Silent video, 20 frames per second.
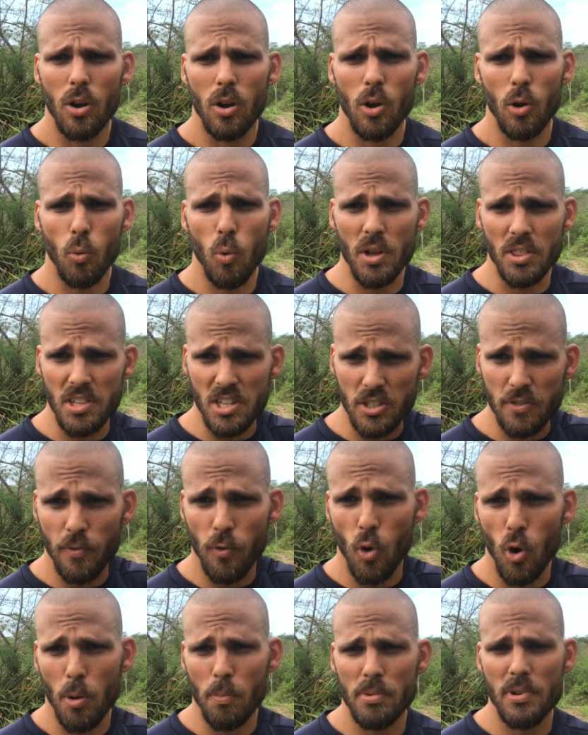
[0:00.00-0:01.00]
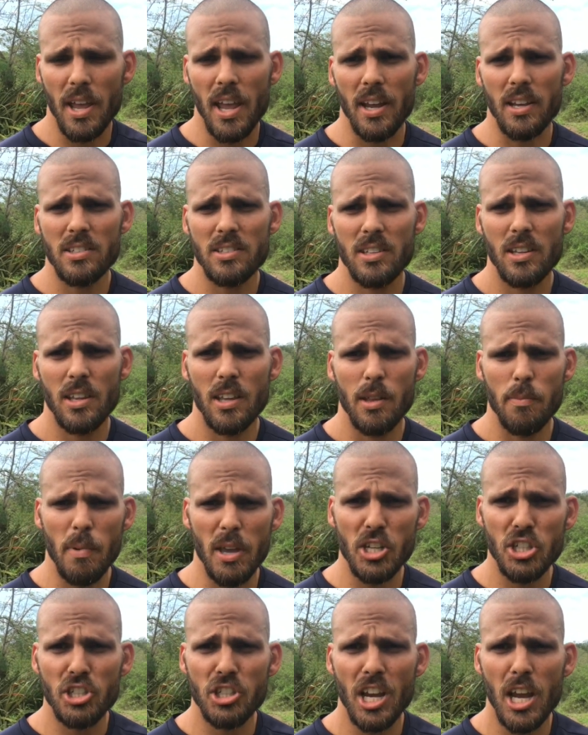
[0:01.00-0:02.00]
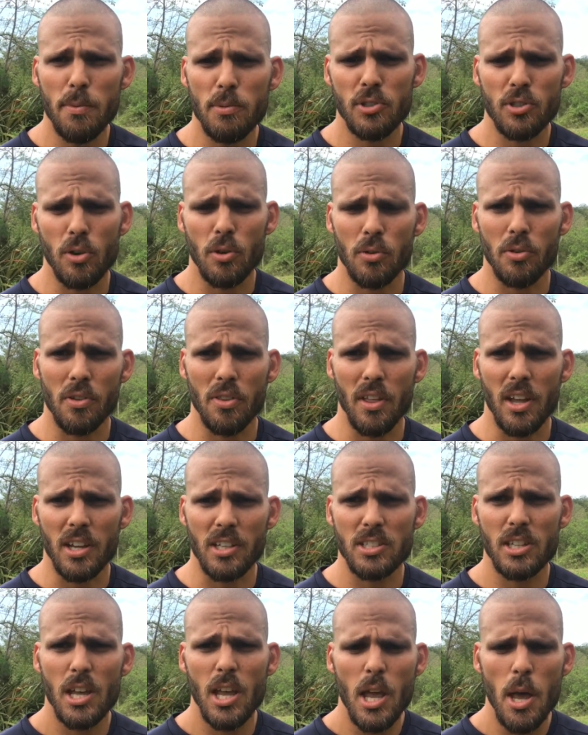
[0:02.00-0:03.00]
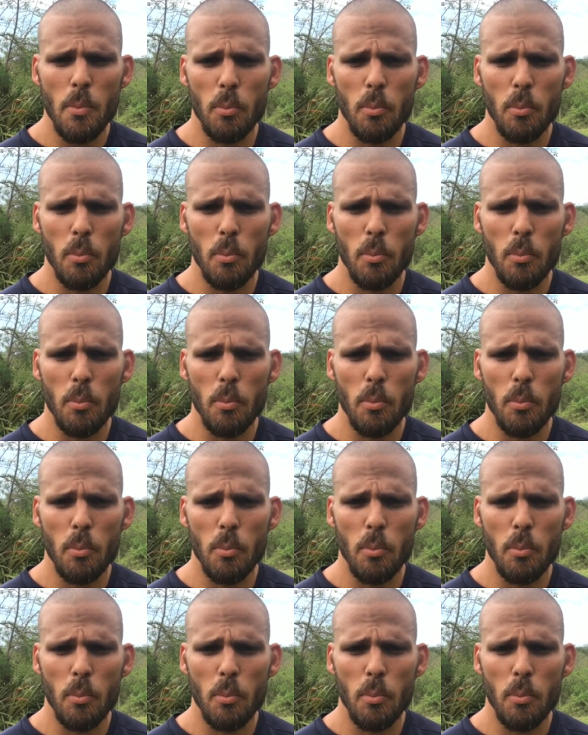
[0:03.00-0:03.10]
or what this form takes, it may shape certain things,